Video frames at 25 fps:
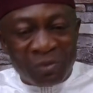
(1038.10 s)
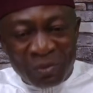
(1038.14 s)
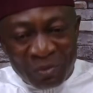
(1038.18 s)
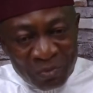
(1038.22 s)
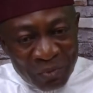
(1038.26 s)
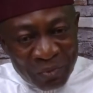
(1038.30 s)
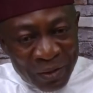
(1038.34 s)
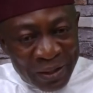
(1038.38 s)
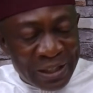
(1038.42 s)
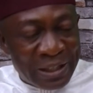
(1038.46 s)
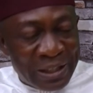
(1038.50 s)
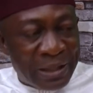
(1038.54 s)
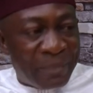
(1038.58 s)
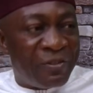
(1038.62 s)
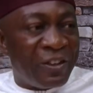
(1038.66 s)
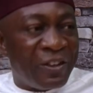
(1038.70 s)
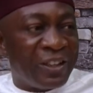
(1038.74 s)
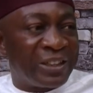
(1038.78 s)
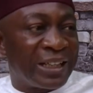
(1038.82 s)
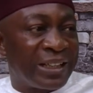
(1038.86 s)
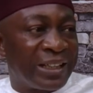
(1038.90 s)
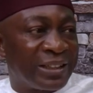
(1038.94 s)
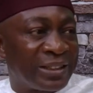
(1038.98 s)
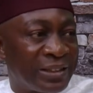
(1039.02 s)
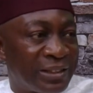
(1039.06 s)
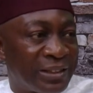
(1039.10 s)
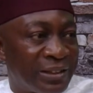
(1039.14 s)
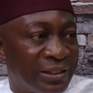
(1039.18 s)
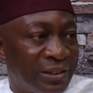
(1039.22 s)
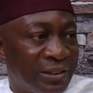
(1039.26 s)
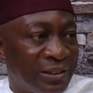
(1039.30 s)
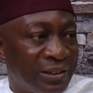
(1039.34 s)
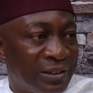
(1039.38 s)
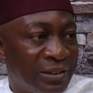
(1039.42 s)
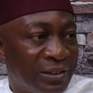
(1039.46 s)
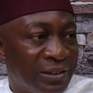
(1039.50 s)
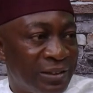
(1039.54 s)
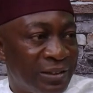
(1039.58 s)
within the facets
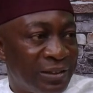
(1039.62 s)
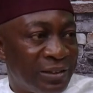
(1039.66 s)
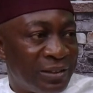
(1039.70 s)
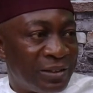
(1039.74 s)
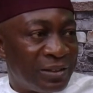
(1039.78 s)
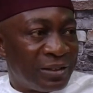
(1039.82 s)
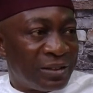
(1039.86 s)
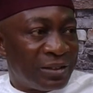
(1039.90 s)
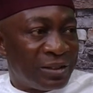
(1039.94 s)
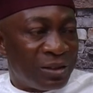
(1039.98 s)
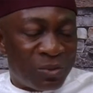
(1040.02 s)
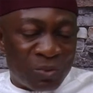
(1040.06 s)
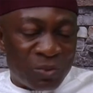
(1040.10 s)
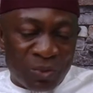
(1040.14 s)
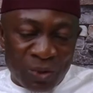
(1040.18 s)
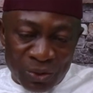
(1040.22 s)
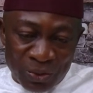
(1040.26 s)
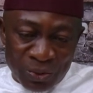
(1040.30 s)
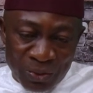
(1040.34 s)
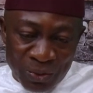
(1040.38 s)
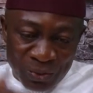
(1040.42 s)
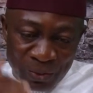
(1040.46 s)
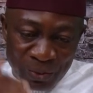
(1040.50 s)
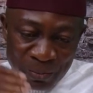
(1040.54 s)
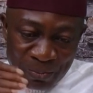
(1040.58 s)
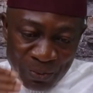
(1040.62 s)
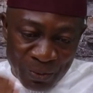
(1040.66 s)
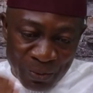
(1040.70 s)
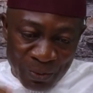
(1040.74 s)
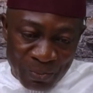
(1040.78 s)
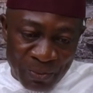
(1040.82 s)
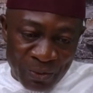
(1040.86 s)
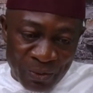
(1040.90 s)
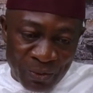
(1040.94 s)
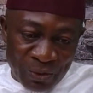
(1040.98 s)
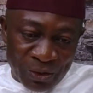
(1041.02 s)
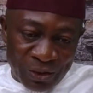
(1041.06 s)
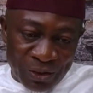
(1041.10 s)
what's going to
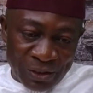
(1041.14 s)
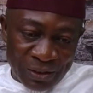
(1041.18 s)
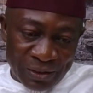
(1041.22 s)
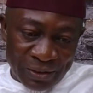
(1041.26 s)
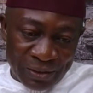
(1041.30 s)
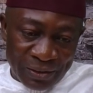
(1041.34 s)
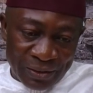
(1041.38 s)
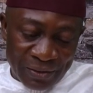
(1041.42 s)
promote